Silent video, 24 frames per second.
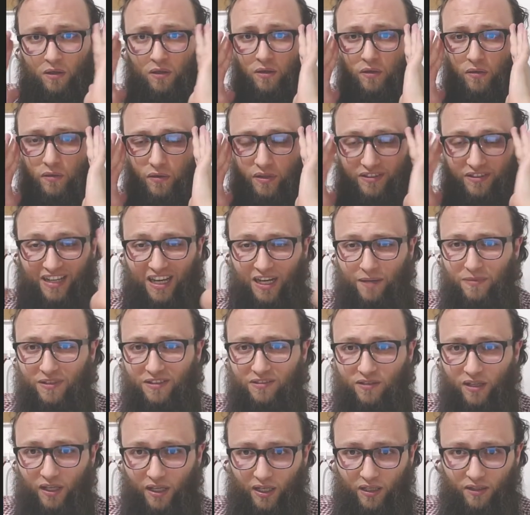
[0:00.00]
The time it
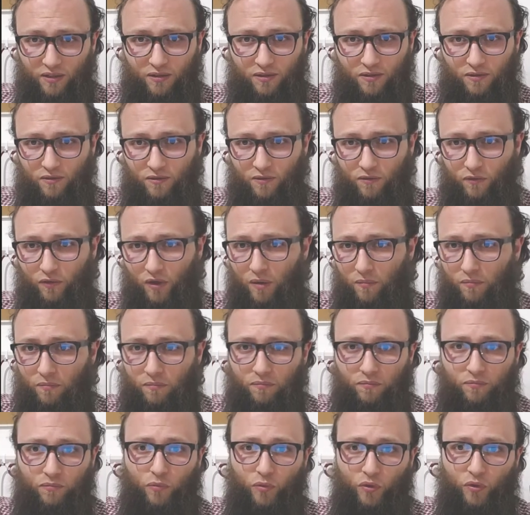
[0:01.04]
takes from
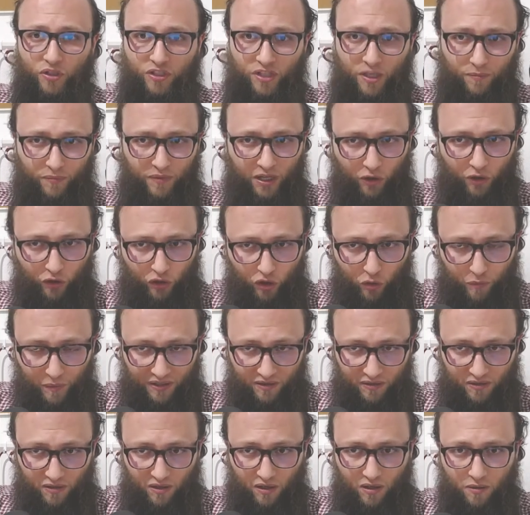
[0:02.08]
receptor
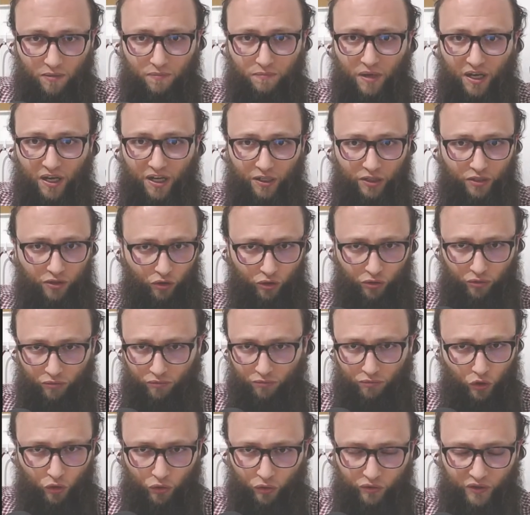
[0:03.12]
occupancy by
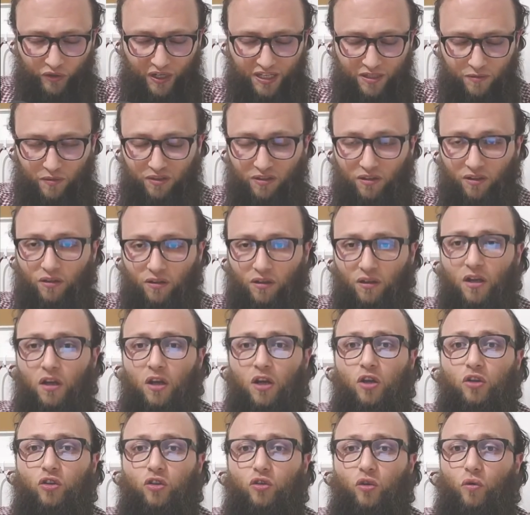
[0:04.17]
neurotransmitter
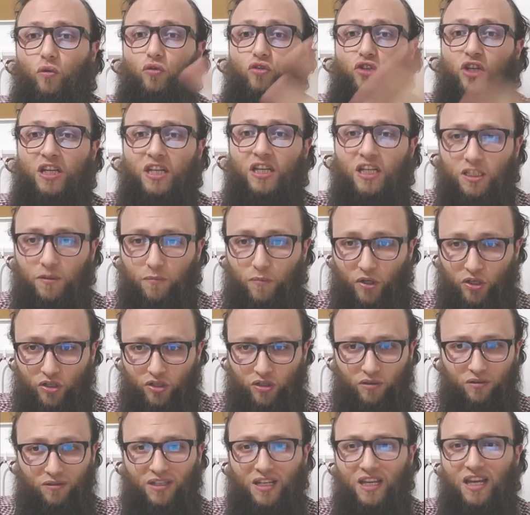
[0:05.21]
to gene
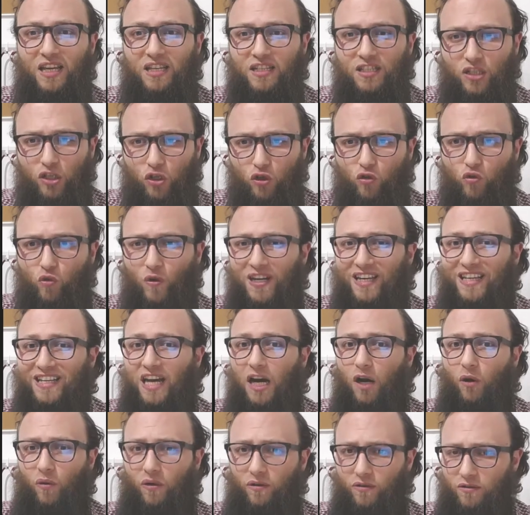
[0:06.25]
expression is usually
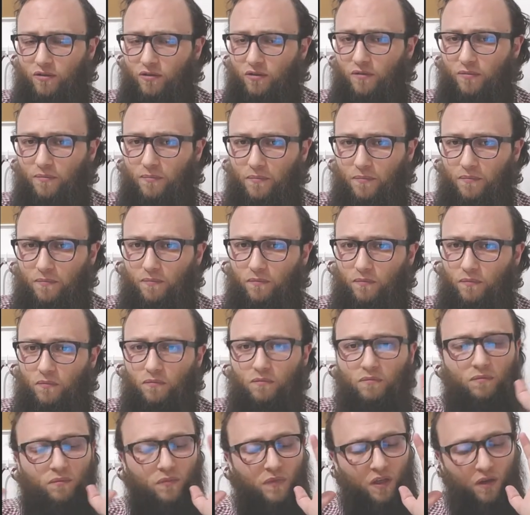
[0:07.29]
hours.
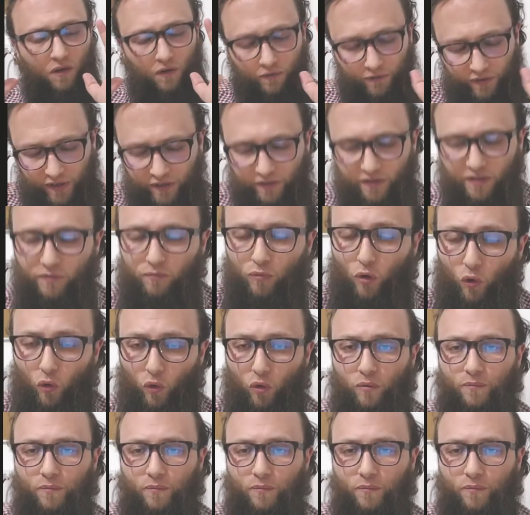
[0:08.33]
Furthermore,